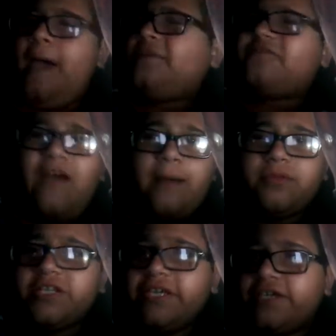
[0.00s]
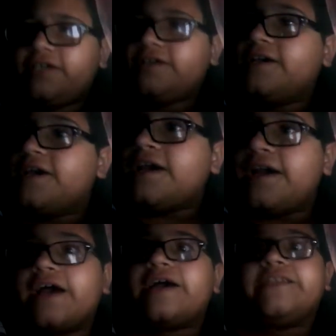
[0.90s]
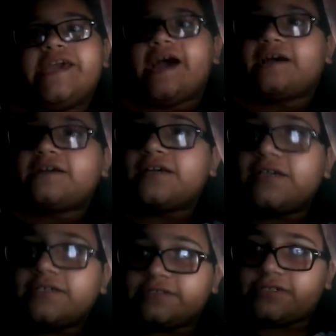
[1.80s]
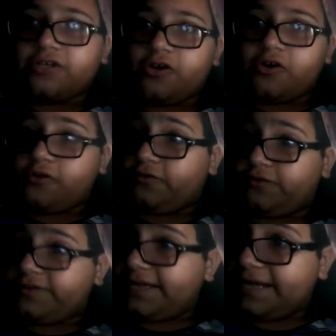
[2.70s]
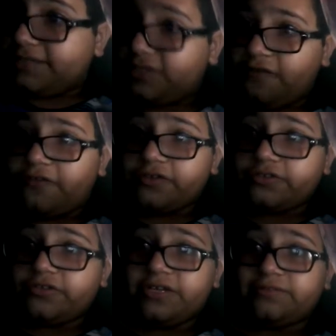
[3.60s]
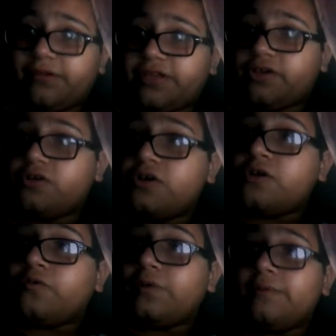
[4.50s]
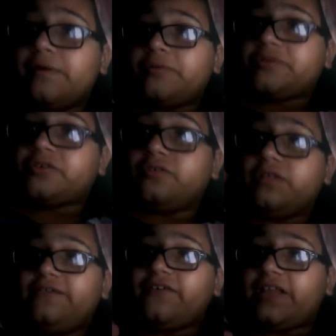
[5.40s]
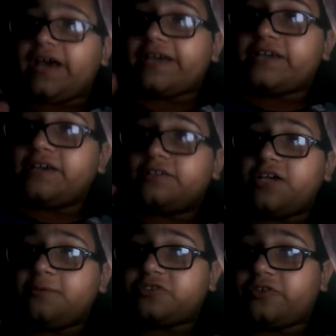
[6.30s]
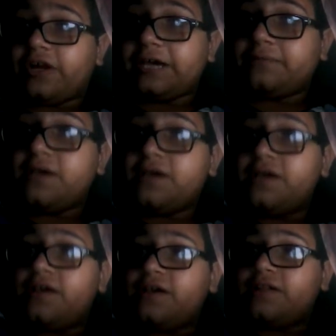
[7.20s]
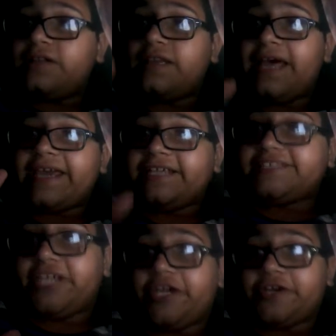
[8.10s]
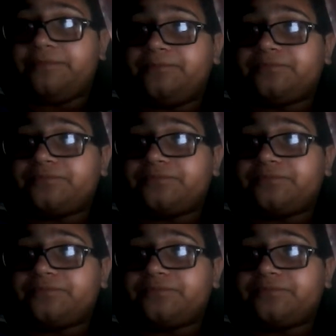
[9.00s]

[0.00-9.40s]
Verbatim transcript: epic family. And yeah, so that's all for today's video. Remember to leave a like, subscribe, like and share